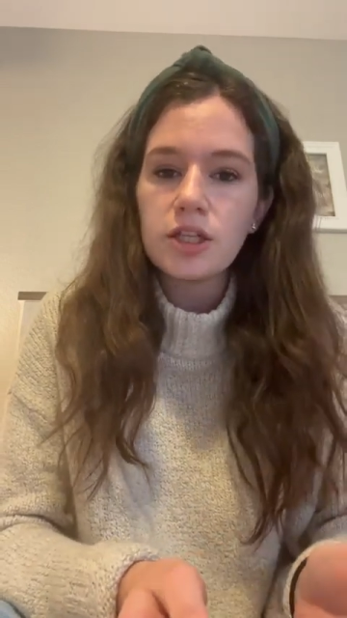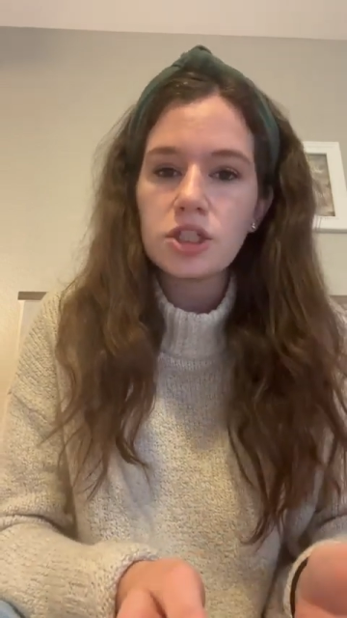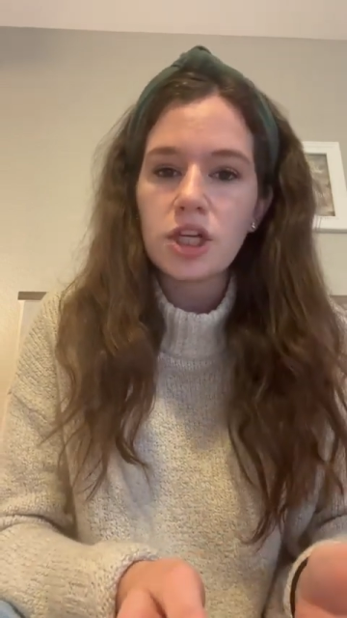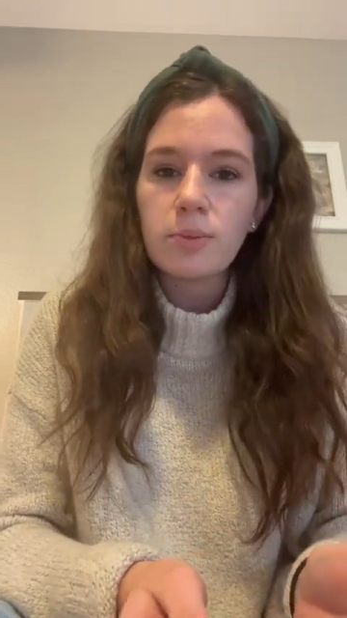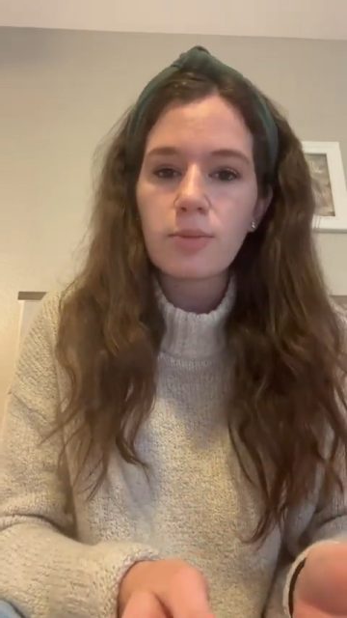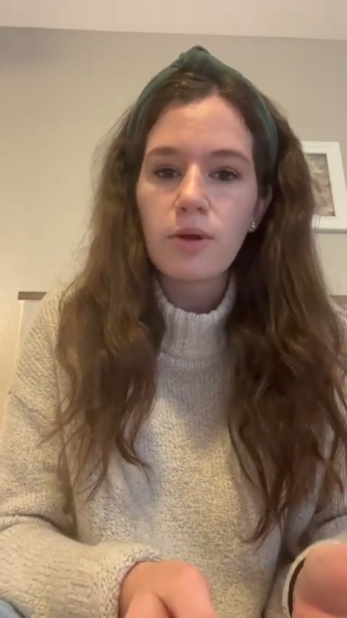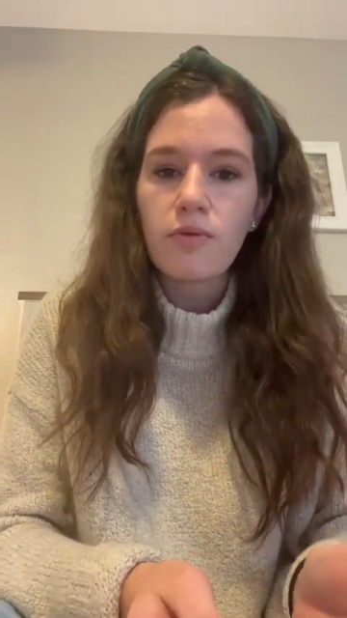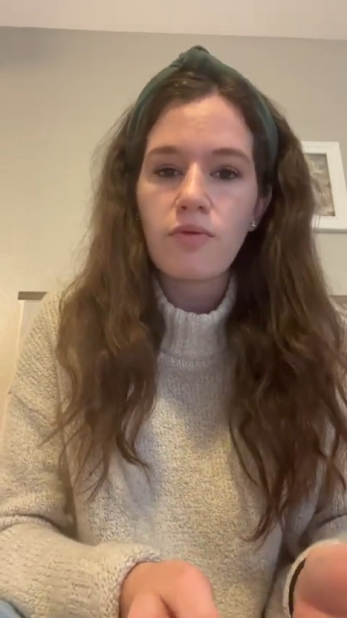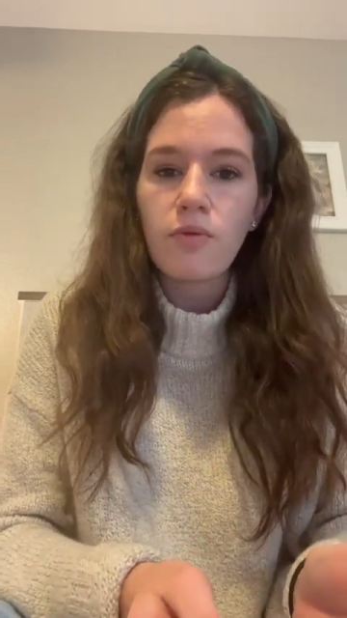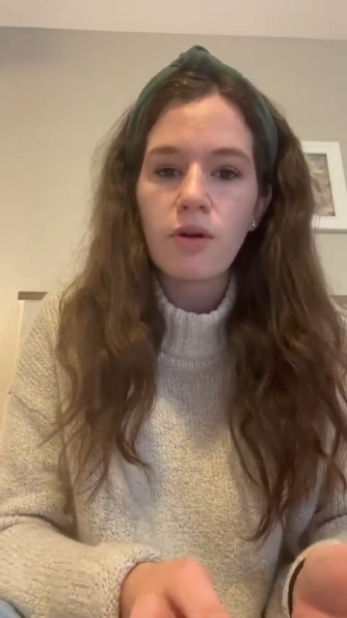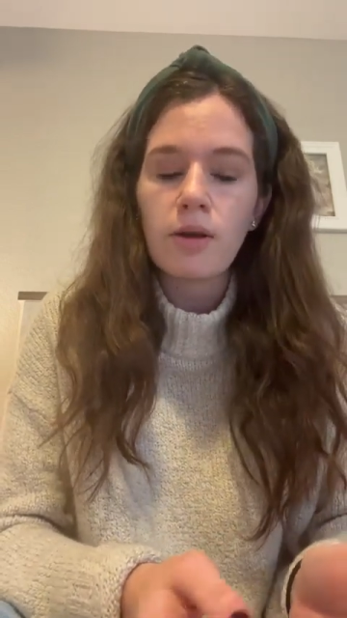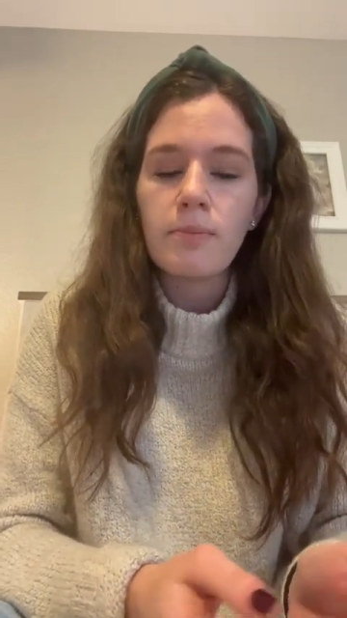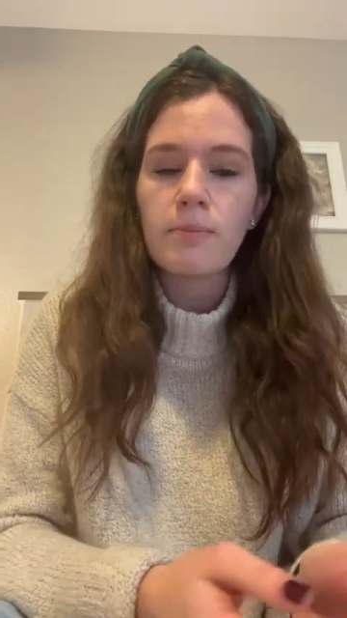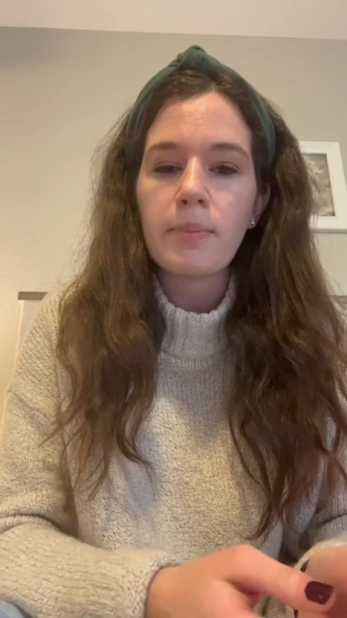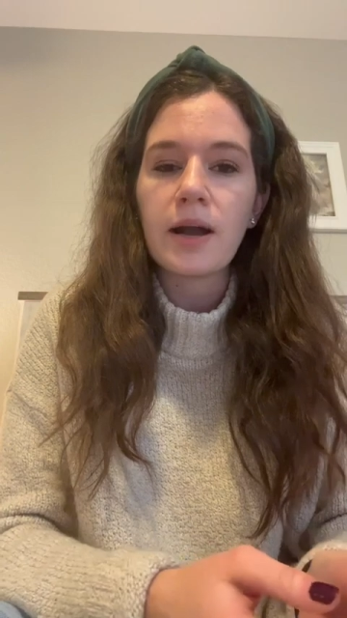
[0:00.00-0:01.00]
shape, or
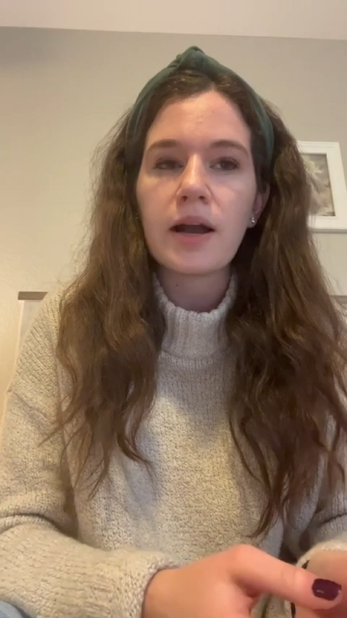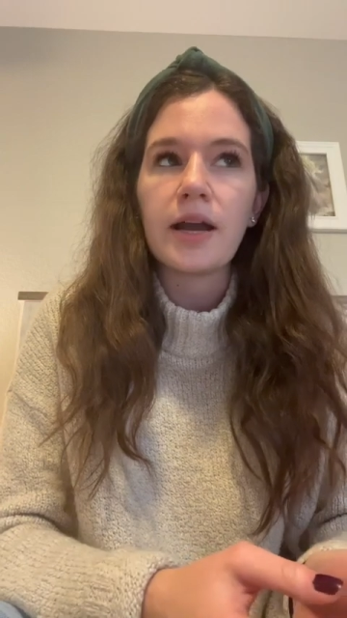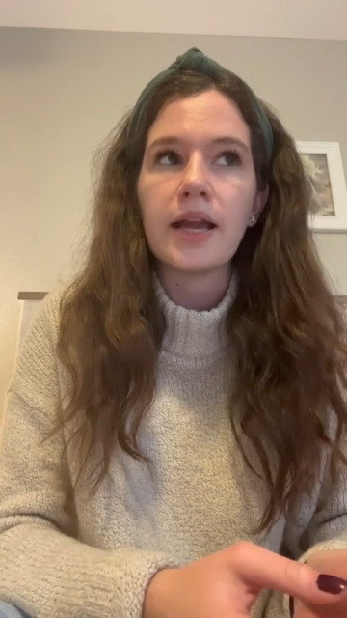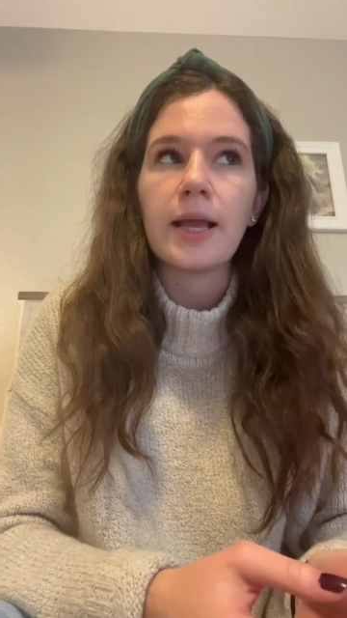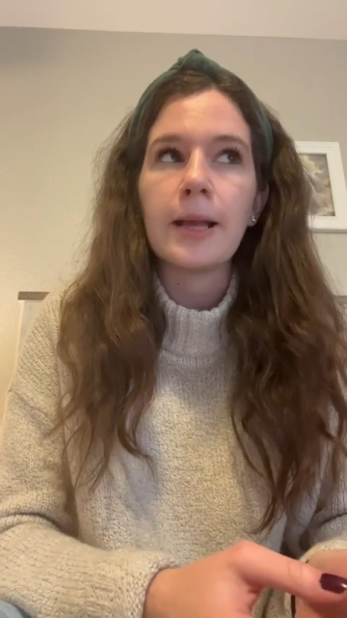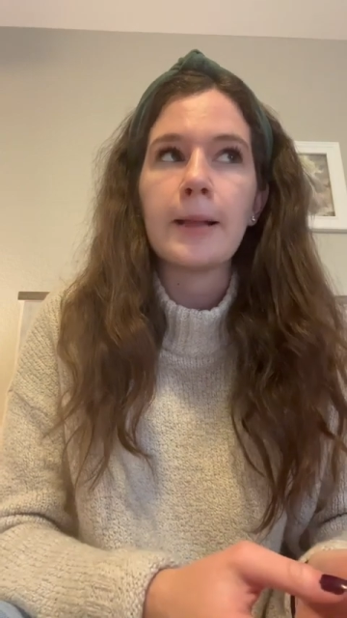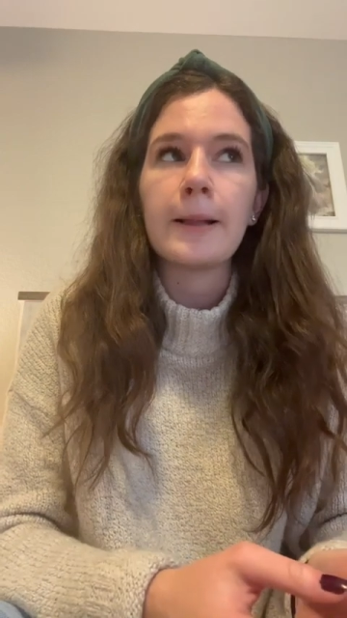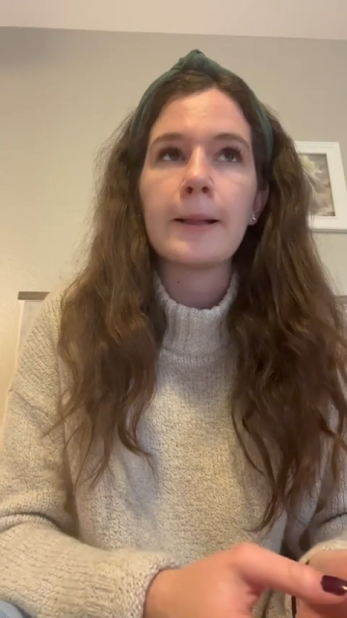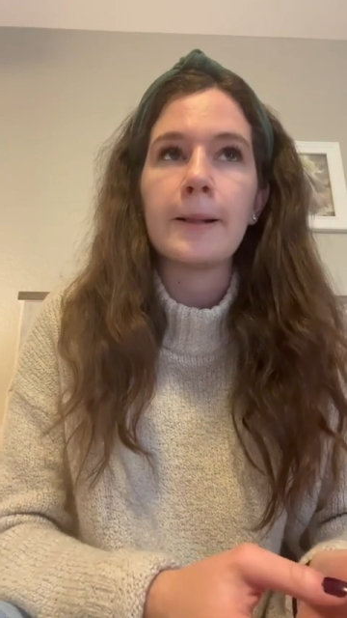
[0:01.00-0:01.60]
form by